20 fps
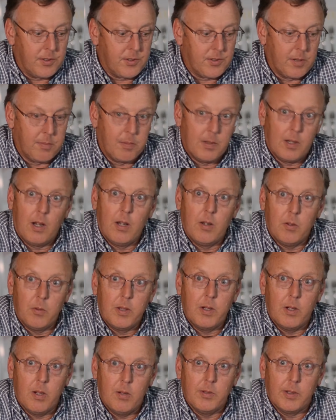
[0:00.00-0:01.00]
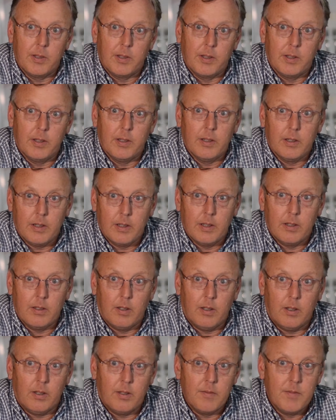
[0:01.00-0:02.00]
ship it all the way over here, and
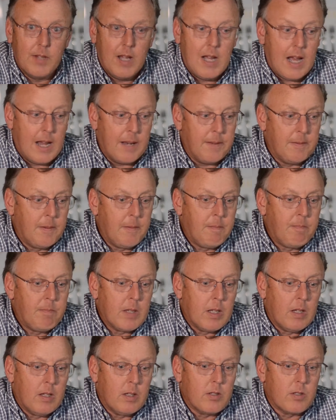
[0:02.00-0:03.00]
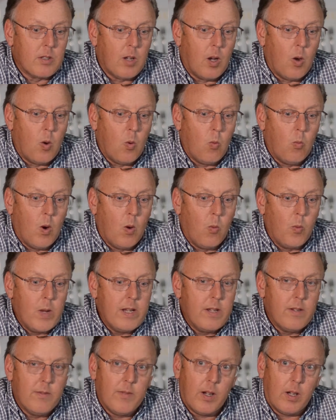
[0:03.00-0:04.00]
all of that. So what we
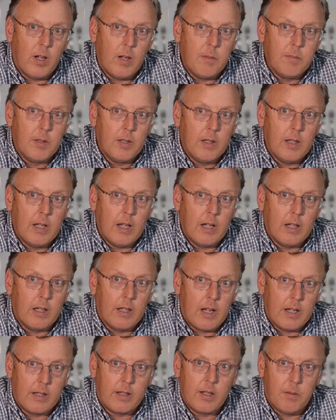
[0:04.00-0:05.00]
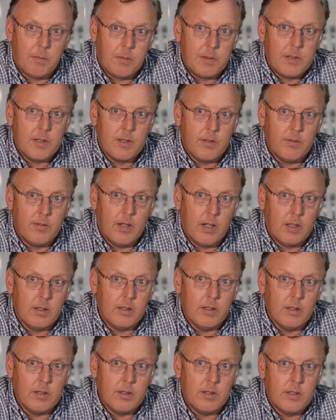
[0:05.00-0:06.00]
developed, and a lot of companies have done
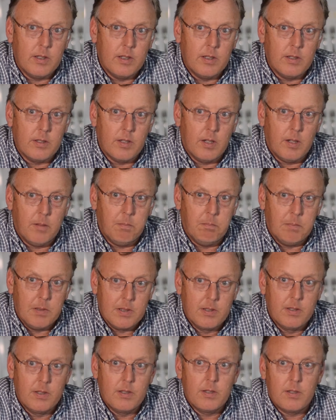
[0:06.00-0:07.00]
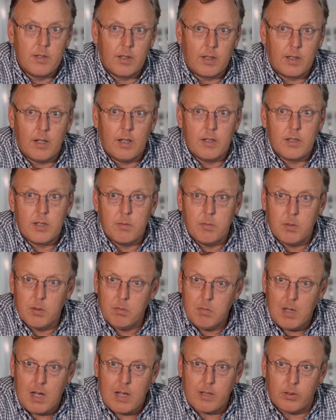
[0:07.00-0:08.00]
this, is a business-to-customer
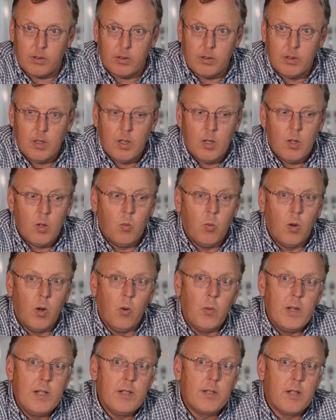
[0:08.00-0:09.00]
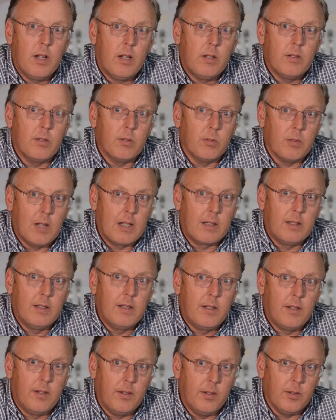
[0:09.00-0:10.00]
model, where we sell directly
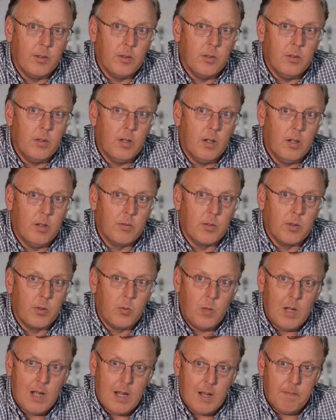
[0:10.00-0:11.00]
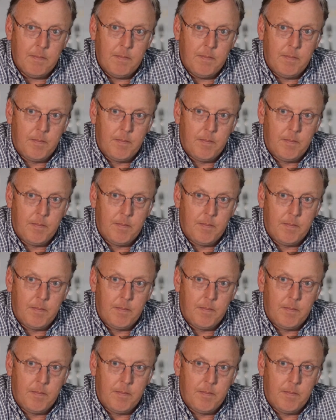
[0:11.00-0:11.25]
to you over the web.